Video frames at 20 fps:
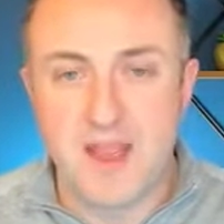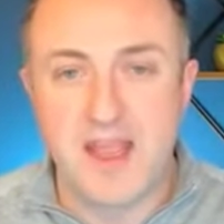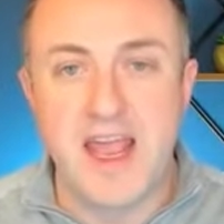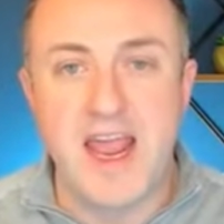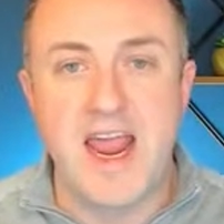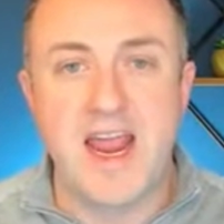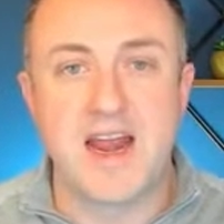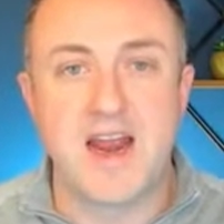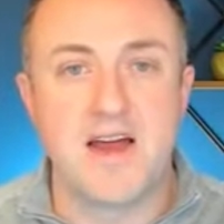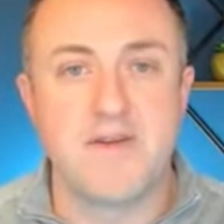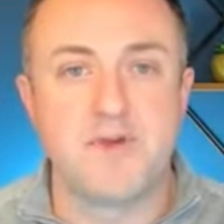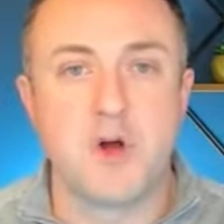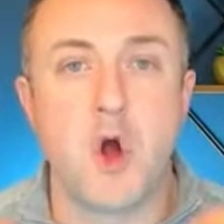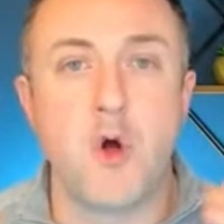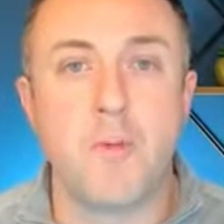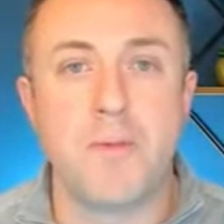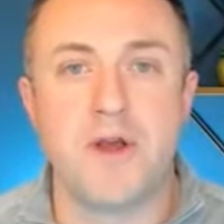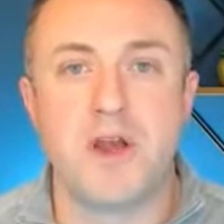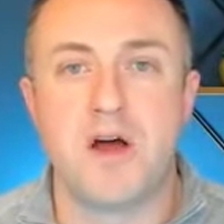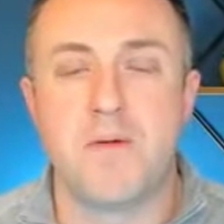and I've
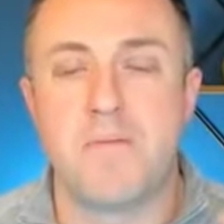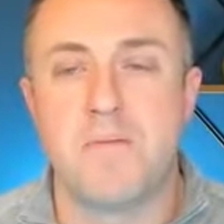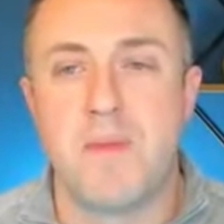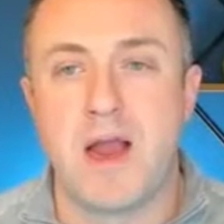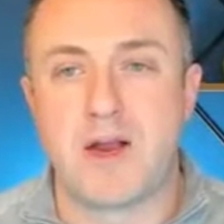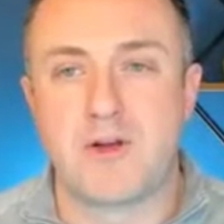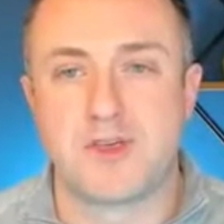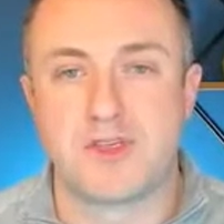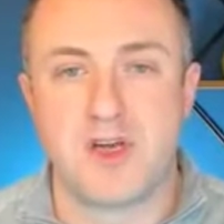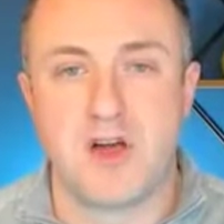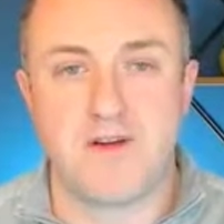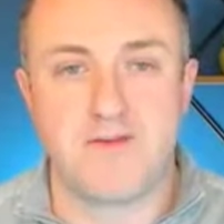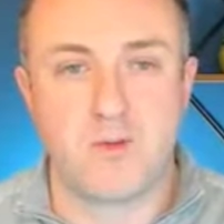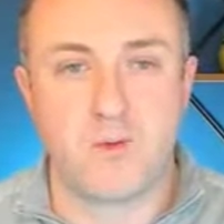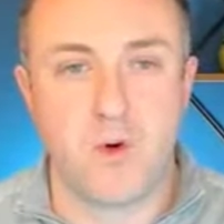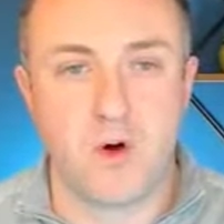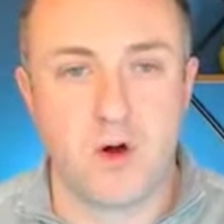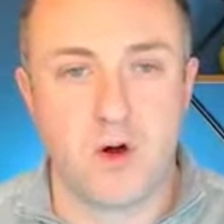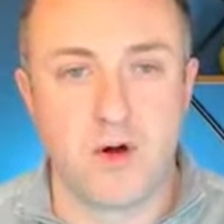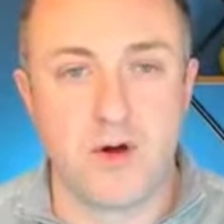opened up Microsoft
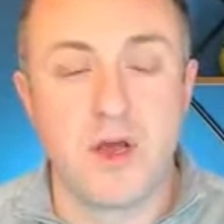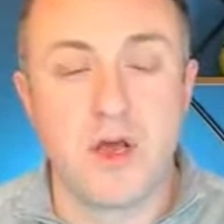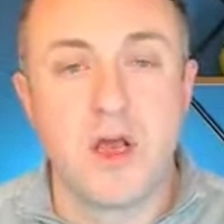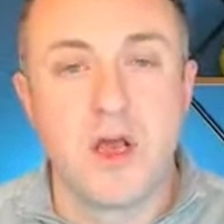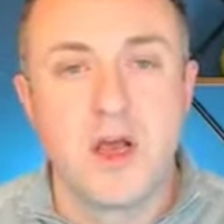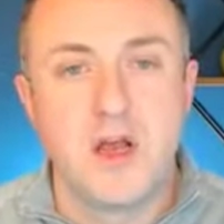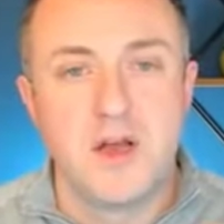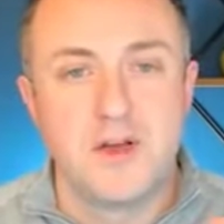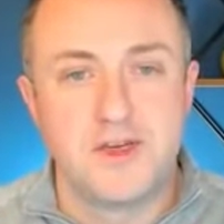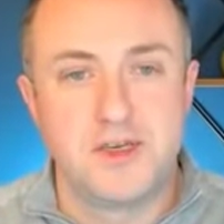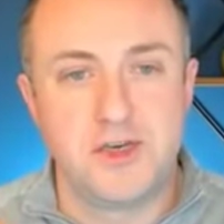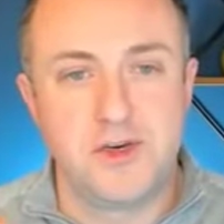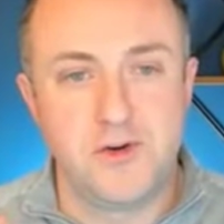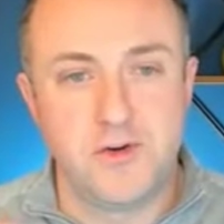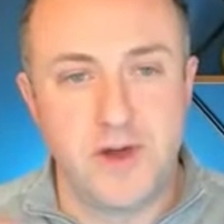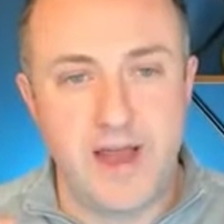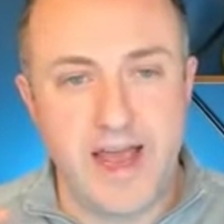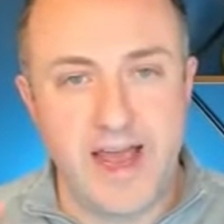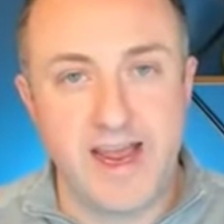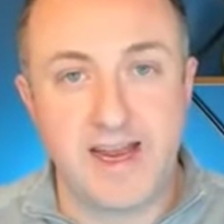Word
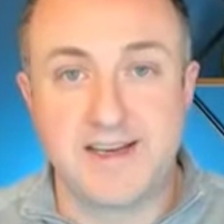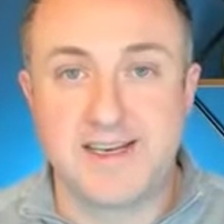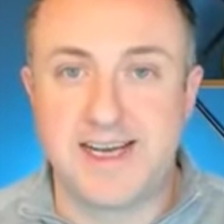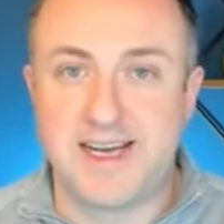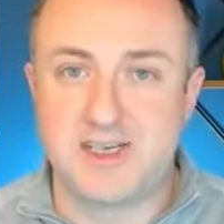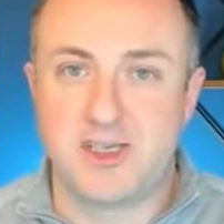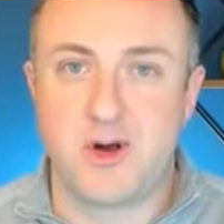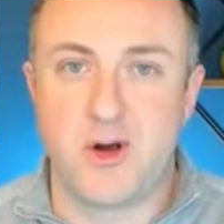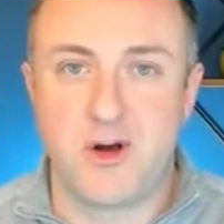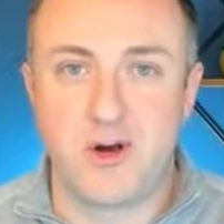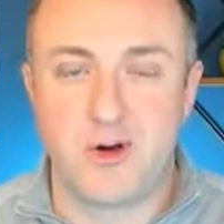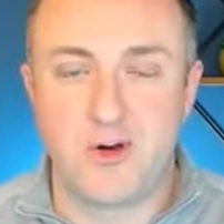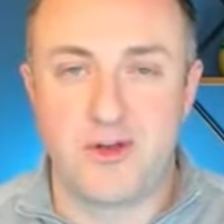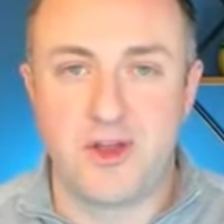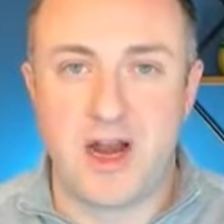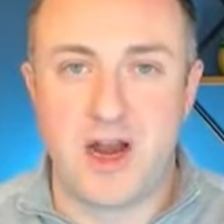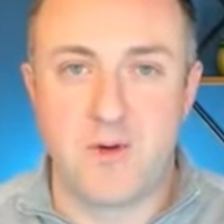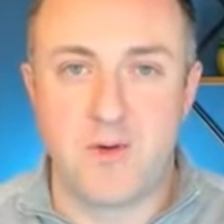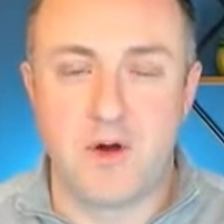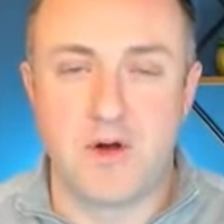to a test article
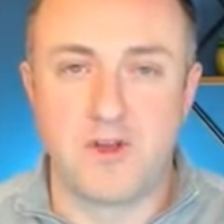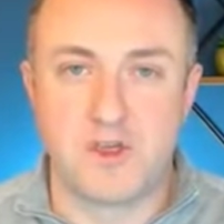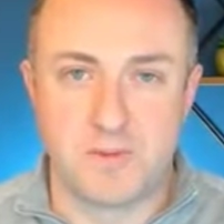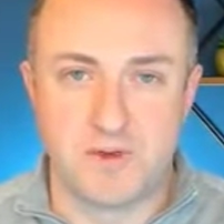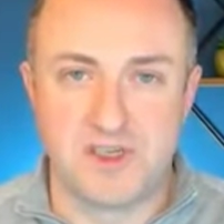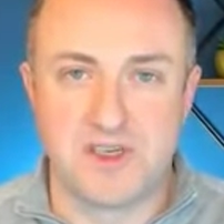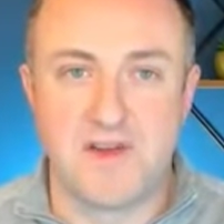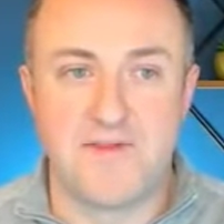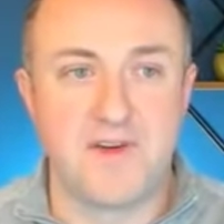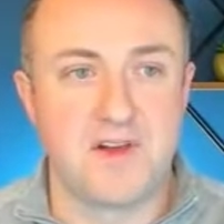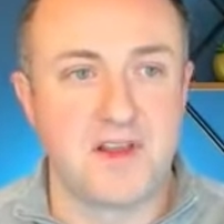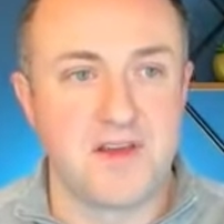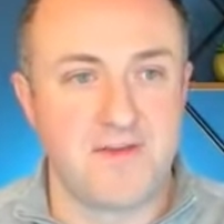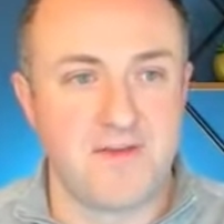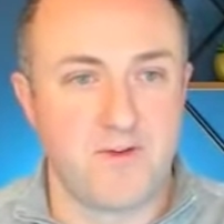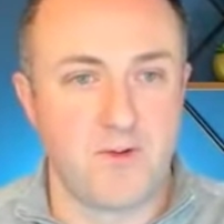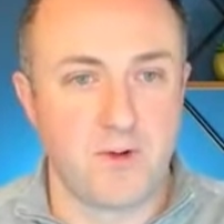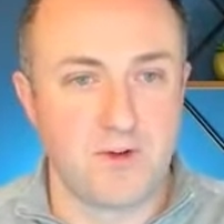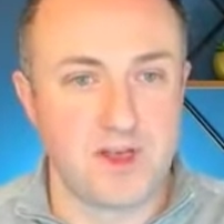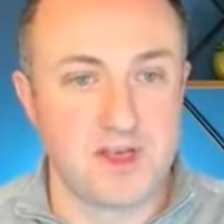that I wrote specifically
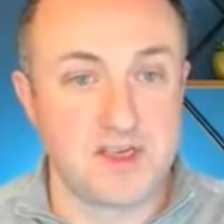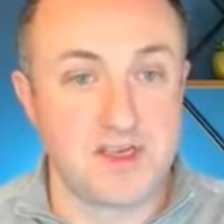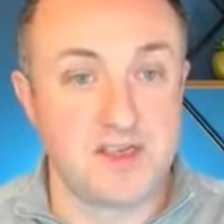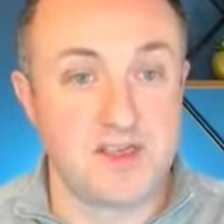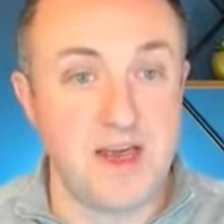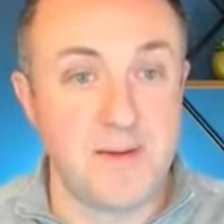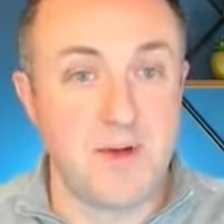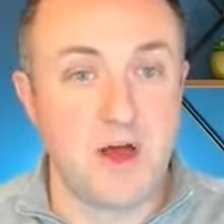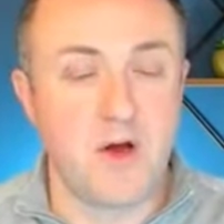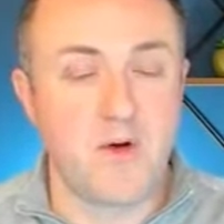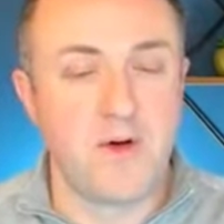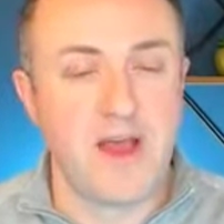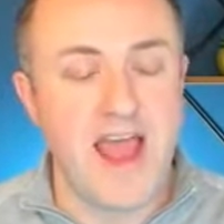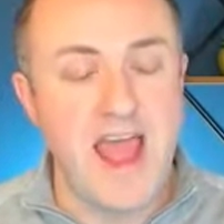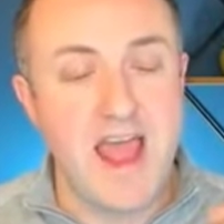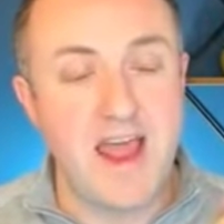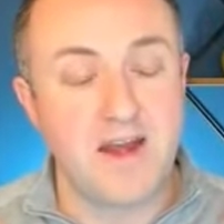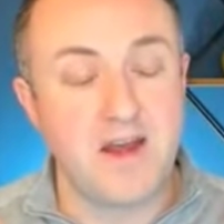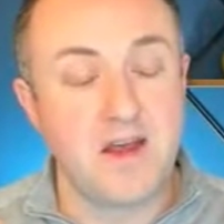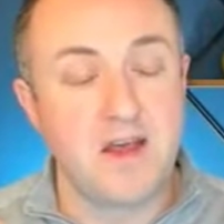for this demo.
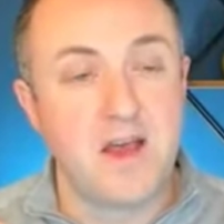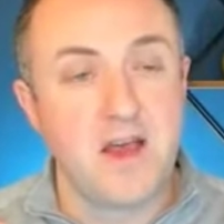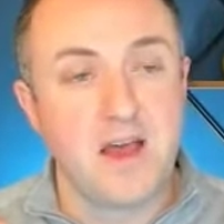And